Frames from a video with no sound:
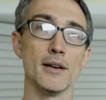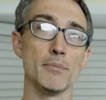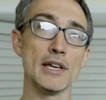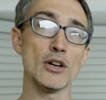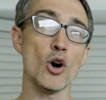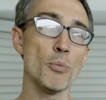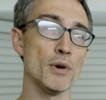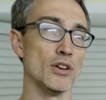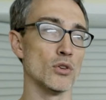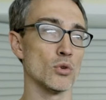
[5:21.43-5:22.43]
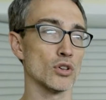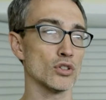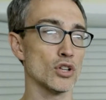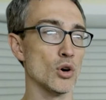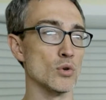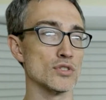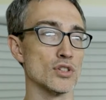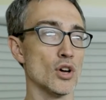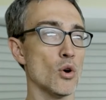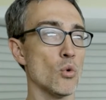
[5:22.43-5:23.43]
being open or
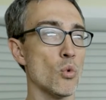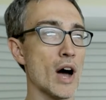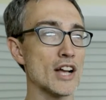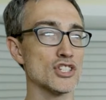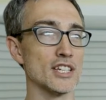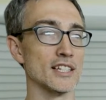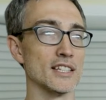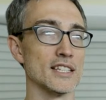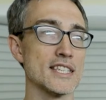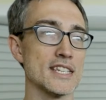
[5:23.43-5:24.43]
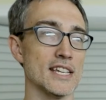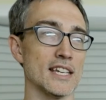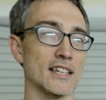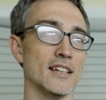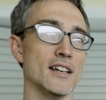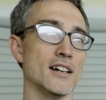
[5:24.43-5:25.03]
closed, watching, listening,